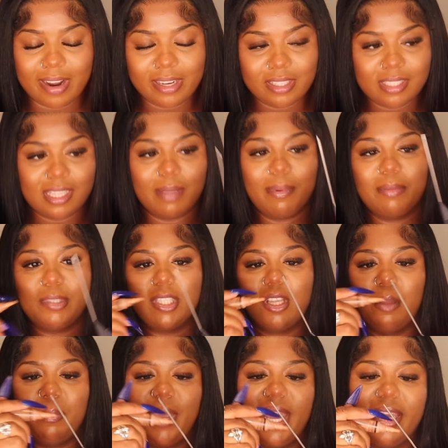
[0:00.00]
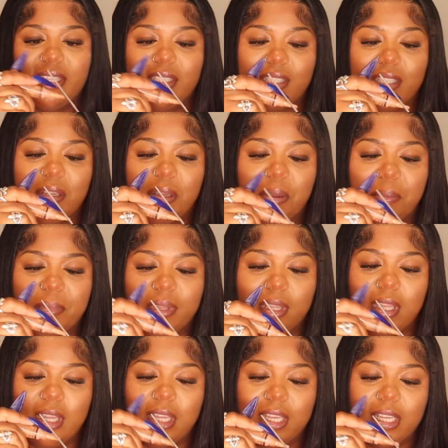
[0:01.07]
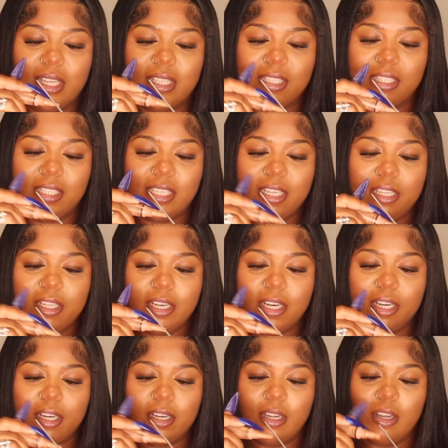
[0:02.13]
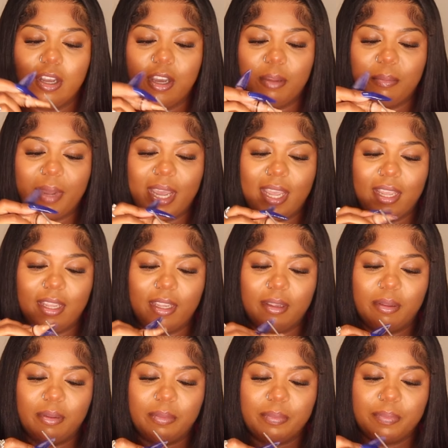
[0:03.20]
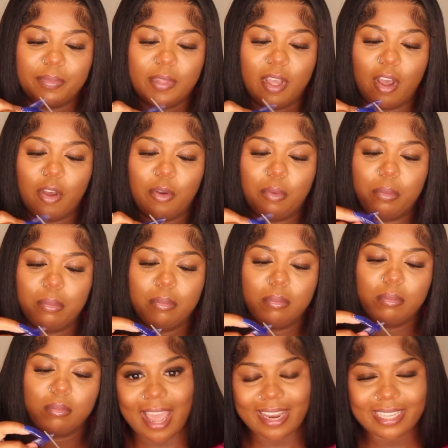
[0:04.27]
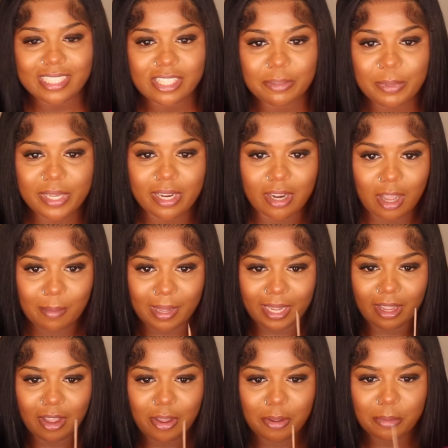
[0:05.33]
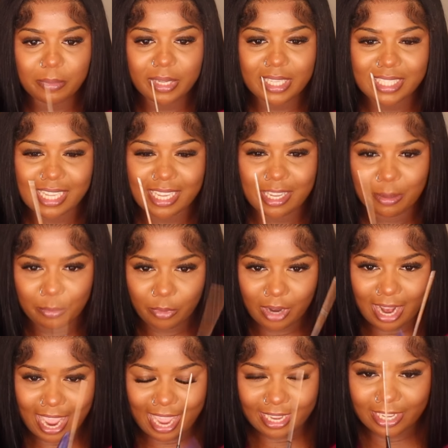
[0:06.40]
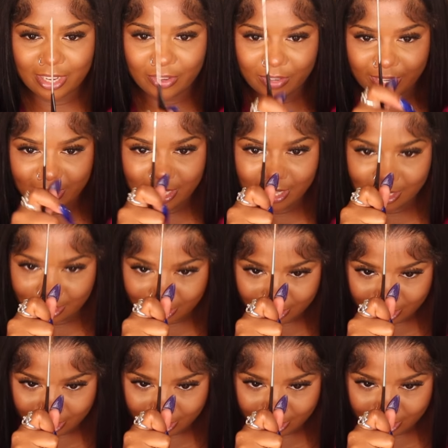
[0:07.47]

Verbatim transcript: final step, I'm just gonna paint some concealer on my comb. I like to put it on my comb because I get a more accurate